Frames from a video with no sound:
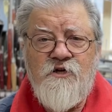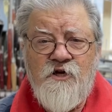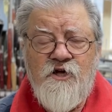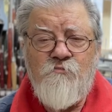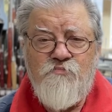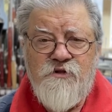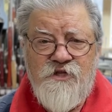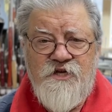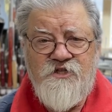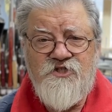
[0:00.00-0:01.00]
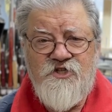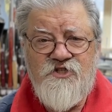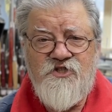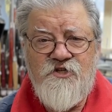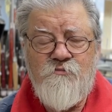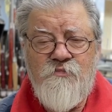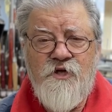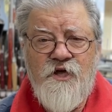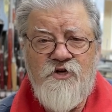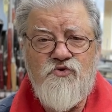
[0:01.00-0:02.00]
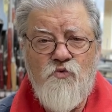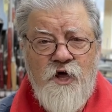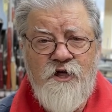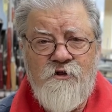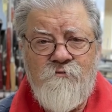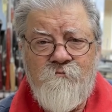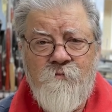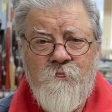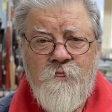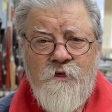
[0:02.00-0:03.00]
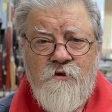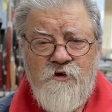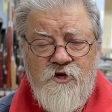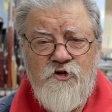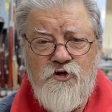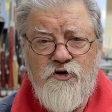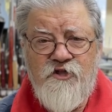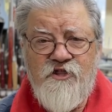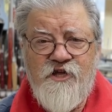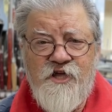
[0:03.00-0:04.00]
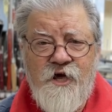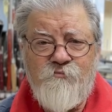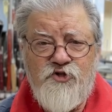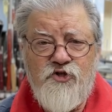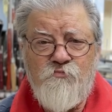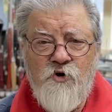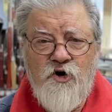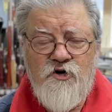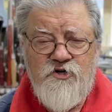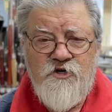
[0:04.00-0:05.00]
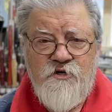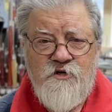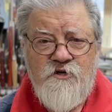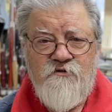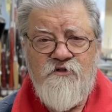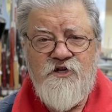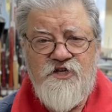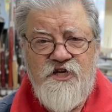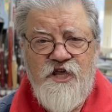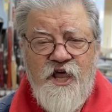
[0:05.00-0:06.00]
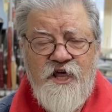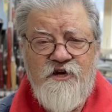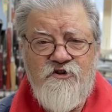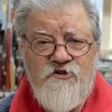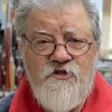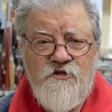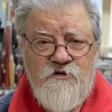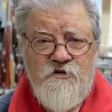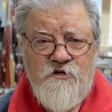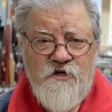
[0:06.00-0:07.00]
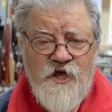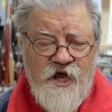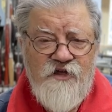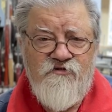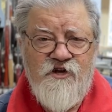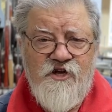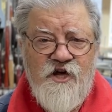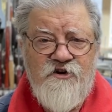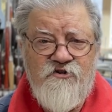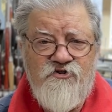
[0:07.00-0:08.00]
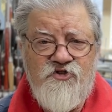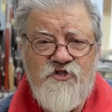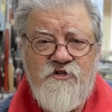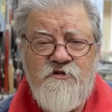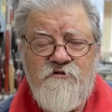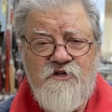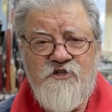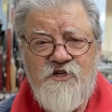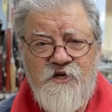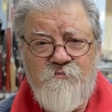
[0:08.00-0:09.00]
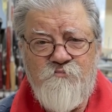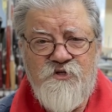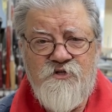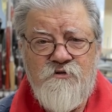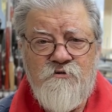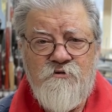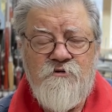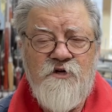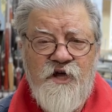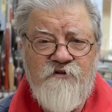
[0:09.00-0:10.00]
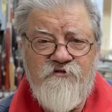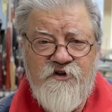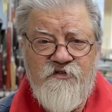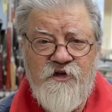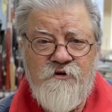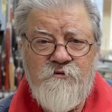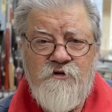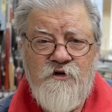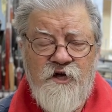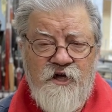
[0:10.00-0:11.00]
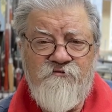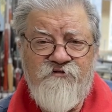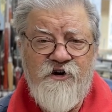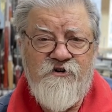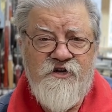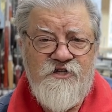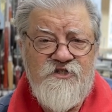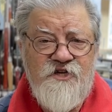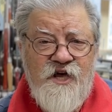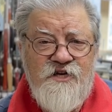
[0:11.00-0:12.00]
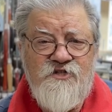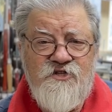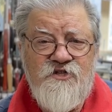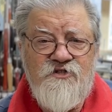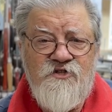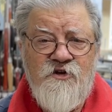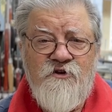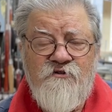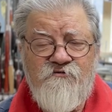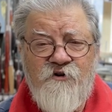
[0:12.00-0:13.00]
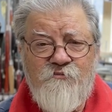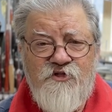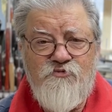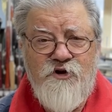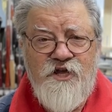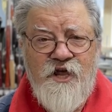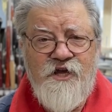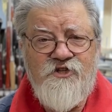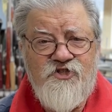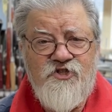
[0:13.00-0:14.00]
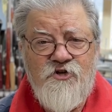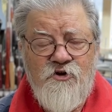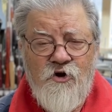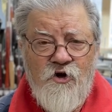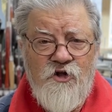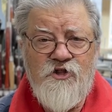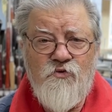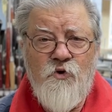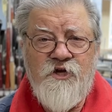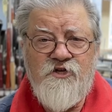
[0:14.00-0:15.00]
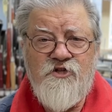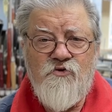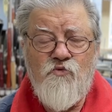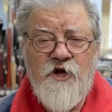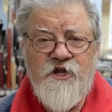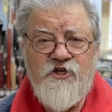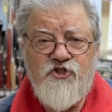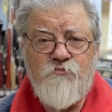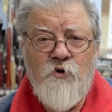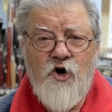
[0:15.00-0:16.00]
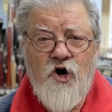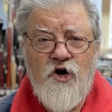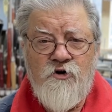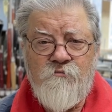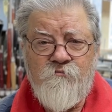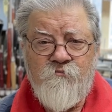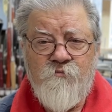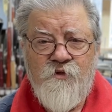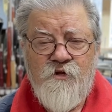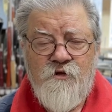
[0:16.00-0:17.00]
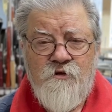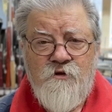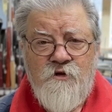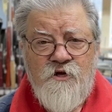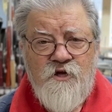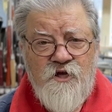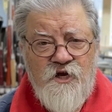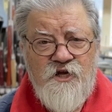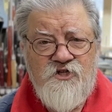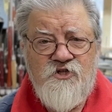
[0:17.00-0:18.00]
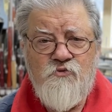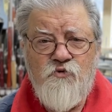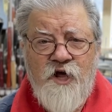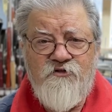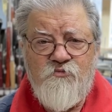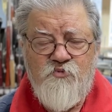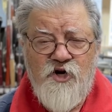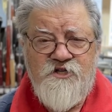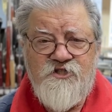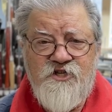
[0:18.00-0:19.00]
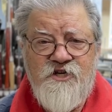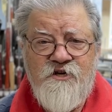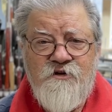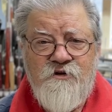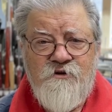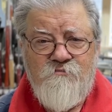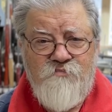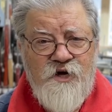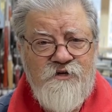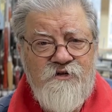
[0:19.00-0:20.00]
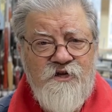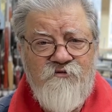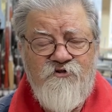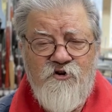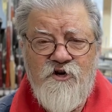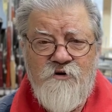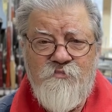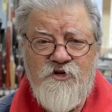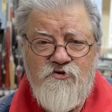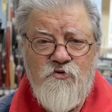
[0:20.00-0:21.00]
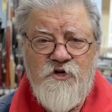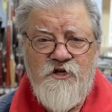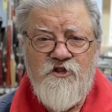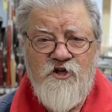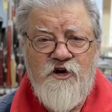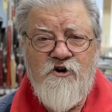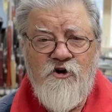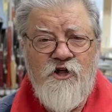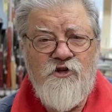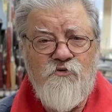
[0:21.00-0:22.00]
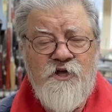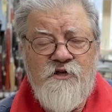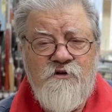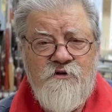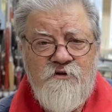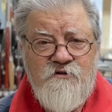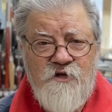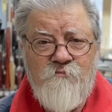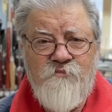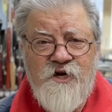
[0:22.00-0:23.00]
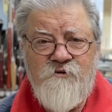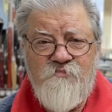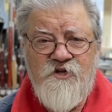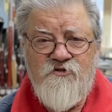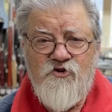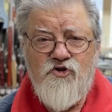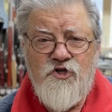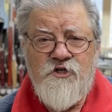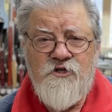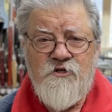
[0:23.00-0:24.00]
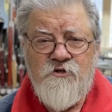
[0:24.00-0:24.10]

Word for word: a complete system as well, including the capture part, the D handle, and the cutters, the tips, everything, and various sizes from 3 eighths all the way to the 1 inch bar. It is rather pricey, but if you're going to be doing a lot of hollowing, that might be the good